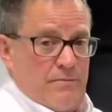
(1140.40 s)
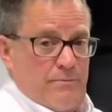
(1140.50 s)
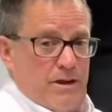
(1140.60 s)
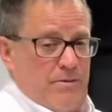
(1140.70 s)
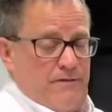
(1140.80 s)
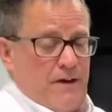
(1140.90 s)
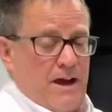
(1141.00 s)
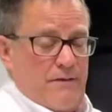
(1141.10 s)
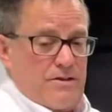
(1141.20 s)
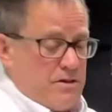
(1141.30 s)
maybe
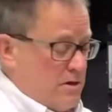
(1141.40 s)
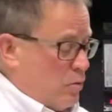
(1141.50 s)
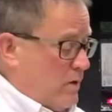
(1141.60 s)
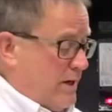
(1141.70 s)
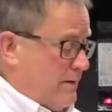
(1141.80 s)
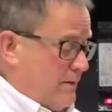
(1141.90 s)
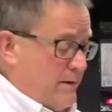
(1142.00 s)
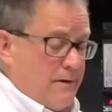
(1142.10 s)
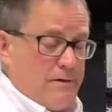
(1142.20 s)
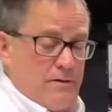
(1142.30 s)
5 to 10 a week in
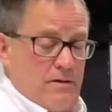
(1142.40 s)
there.